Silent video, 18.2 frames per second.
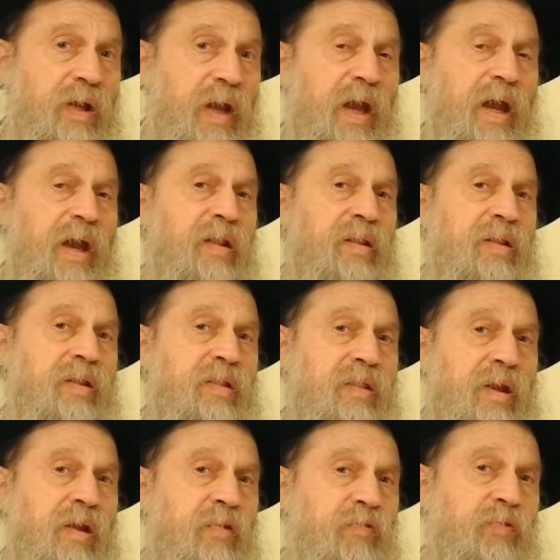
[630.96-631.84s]
And
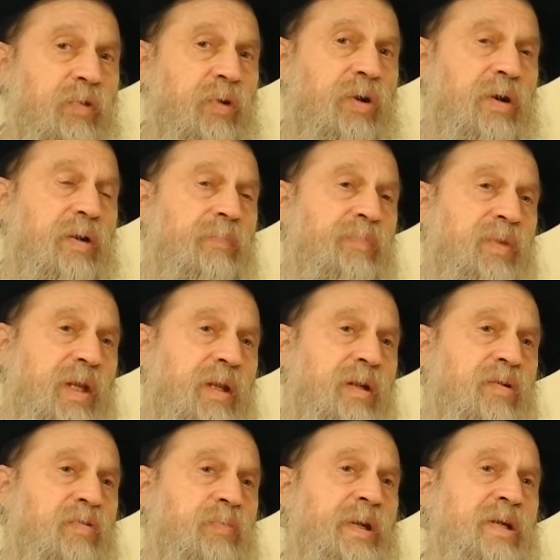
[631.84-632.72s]
therefore,
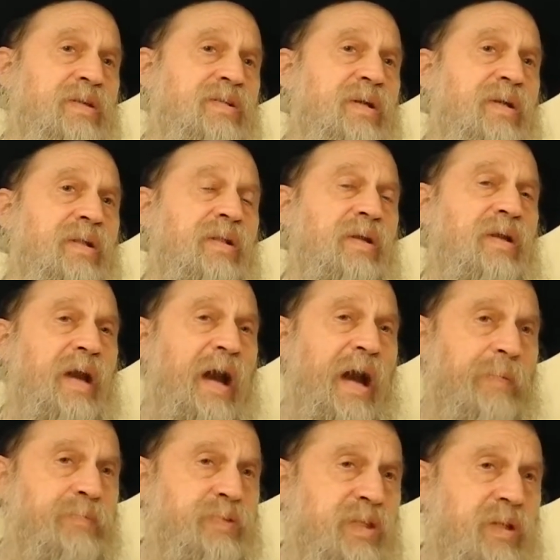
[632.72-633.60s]
it is basically
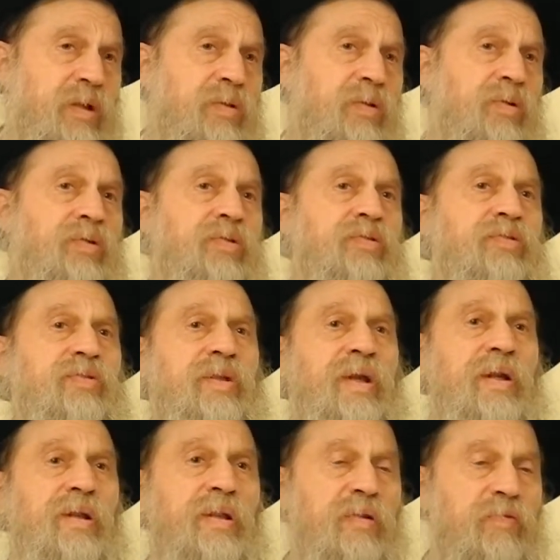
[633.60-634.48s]
obstacles
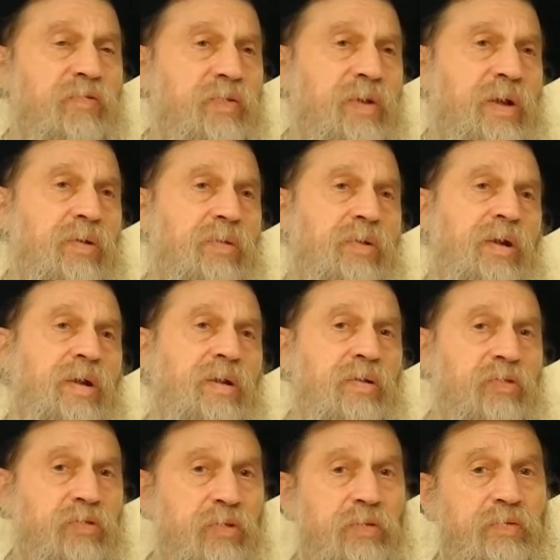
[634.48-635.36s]
that interfere
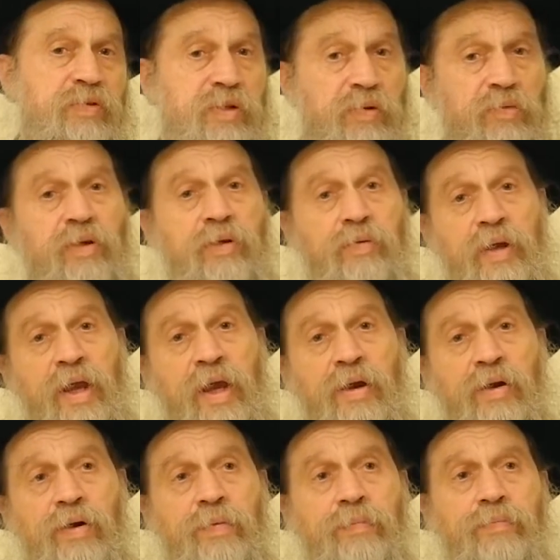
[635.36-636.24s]
in the service of the
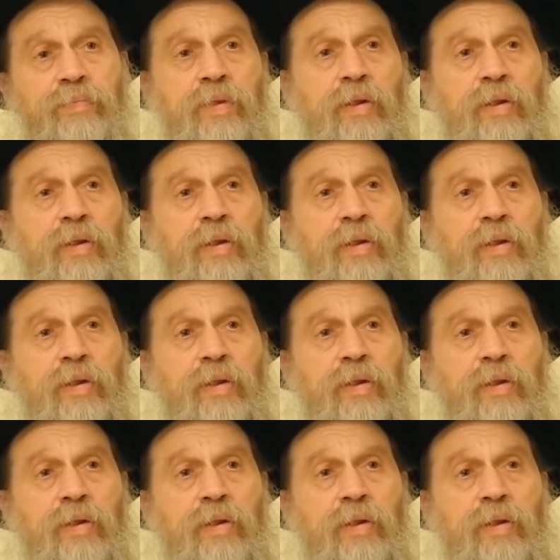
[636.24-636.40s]
Creator.